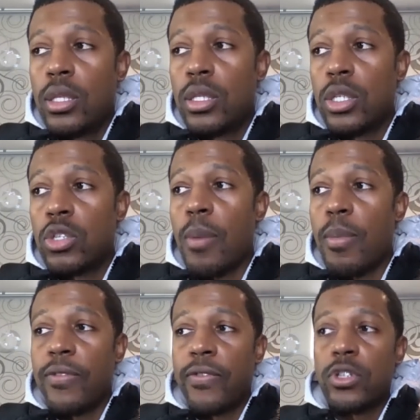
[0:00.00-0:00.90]
to
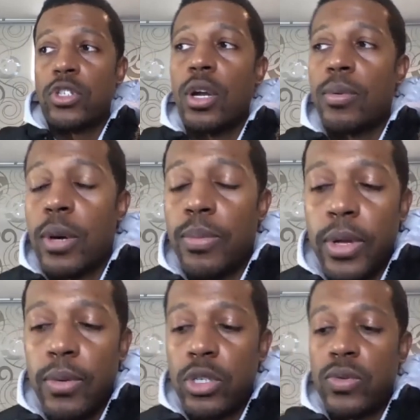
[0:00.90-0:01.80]
start my first startup
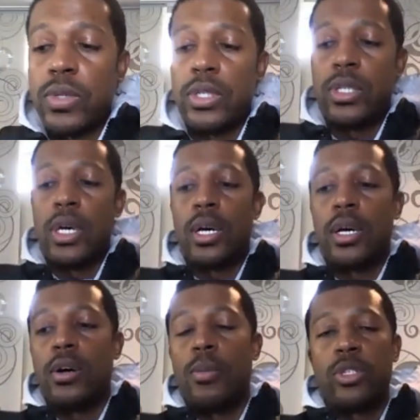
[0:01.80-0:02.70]
company, which was
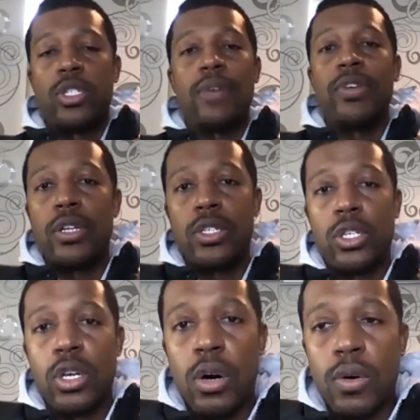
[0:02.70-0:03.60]
uh, almost seven
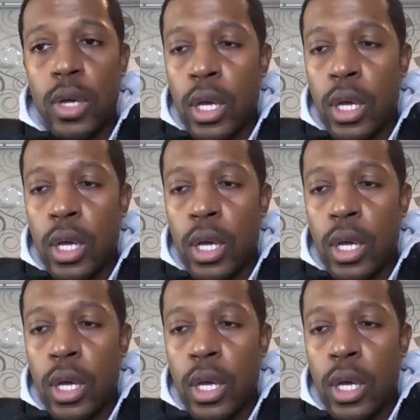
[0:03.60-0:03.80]
years ago.